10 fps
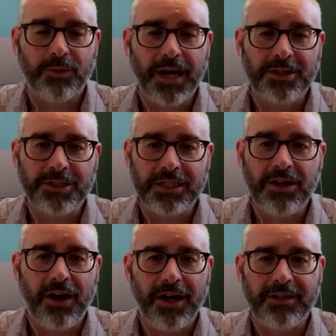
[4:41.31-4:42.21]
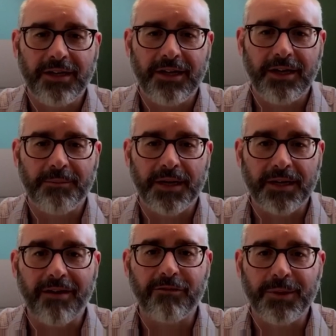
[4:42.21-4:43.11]
we're actually not um, a
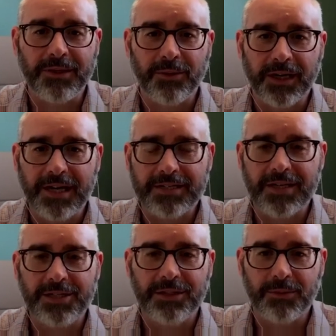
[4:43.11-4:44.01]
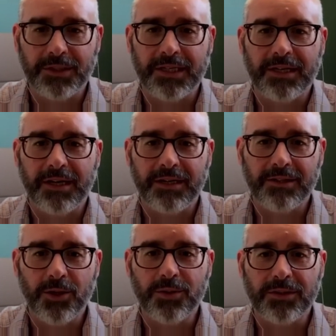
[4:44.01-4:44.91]
government organization. We're a, a
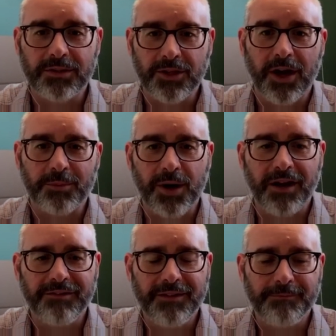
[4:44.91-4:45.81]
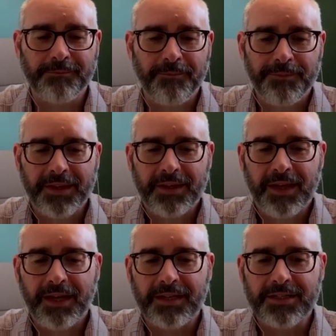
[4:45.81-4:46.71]
local nonprofit.
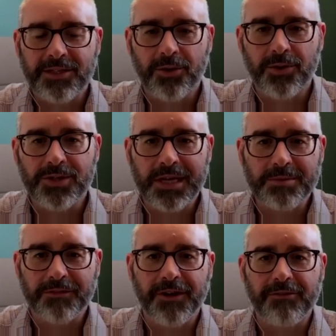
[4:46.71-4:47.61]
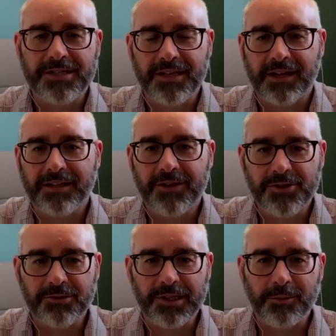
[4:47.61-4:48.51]
And so those types of fundraising
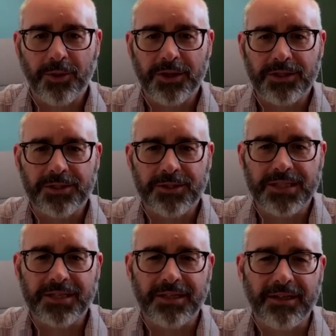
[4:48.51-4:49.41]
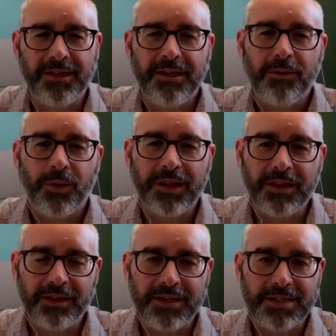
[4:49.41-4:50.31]
activities are really important to us. And one of the
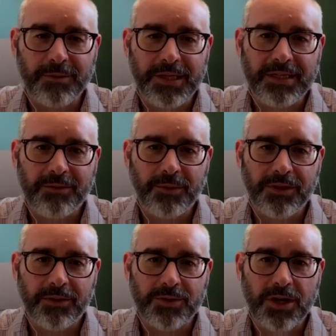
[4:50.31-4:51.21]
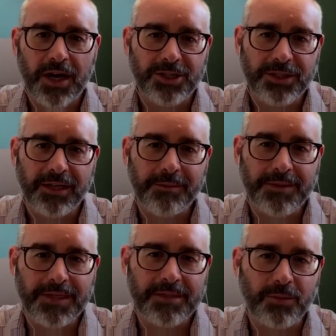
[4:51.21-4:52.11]
things that we did with those auction
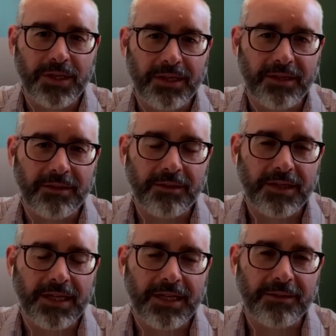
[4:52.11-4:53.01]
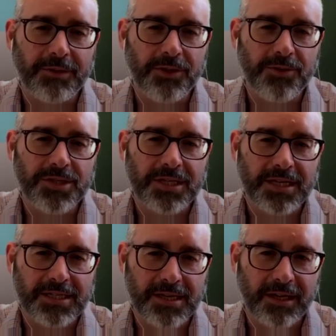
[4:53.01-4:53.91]
items is we uh, used a
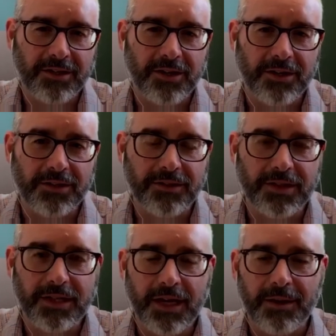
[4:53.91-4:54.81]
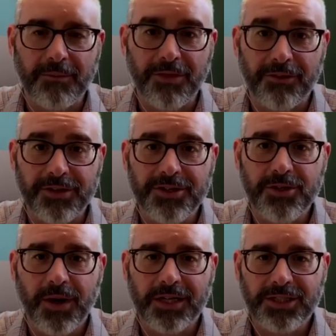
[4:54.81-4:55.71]
site called um,
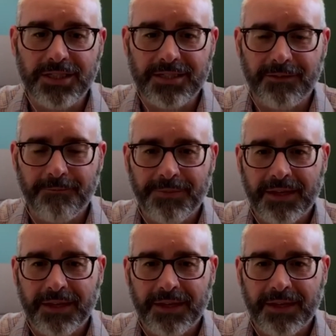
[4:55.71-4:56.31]
32 Auctions.